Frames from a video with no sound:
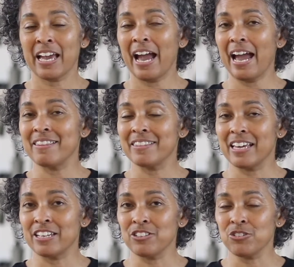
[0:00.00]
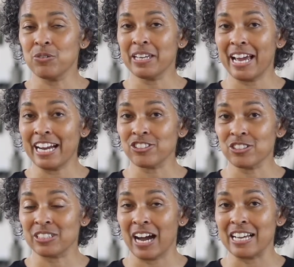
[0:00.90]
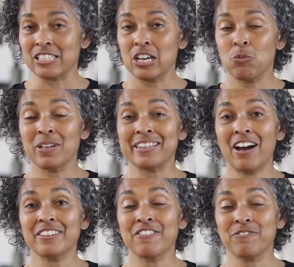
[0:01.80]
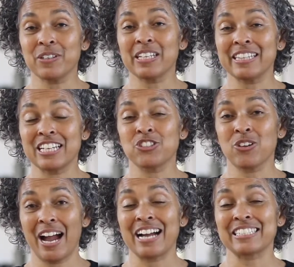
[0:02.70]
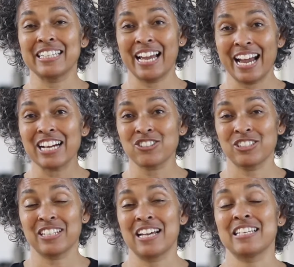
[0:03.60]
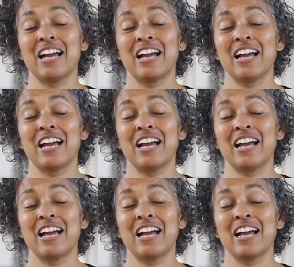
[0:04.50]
and then you can exercise without the feeling that you're actually exercising.